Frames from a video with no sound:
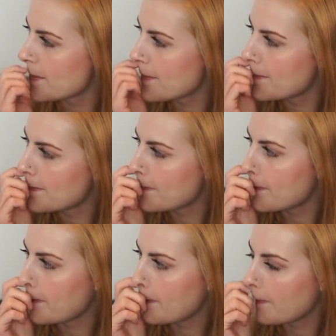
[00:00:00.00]

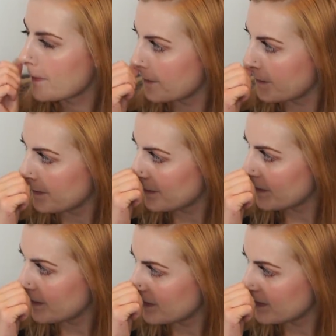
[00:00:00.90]

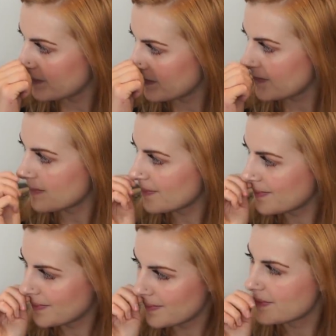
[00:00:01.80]

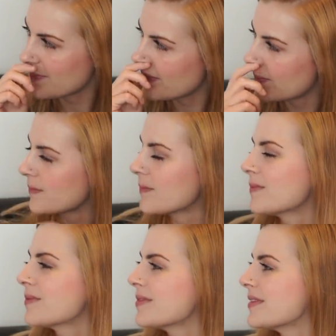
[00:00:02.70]

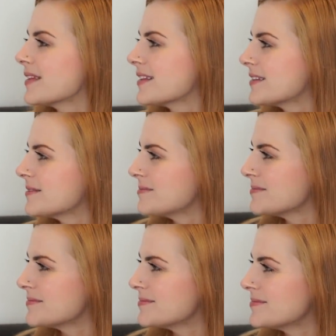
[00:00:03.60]

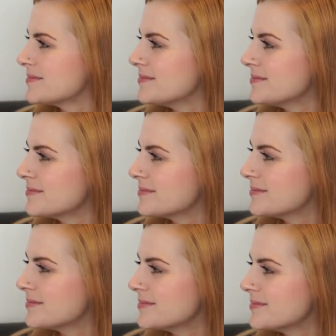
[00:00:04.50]

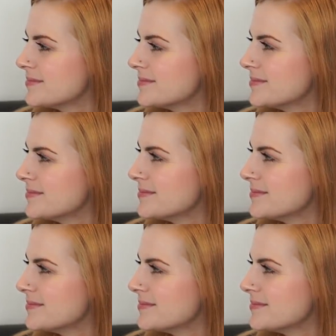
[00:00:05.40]
[no speech]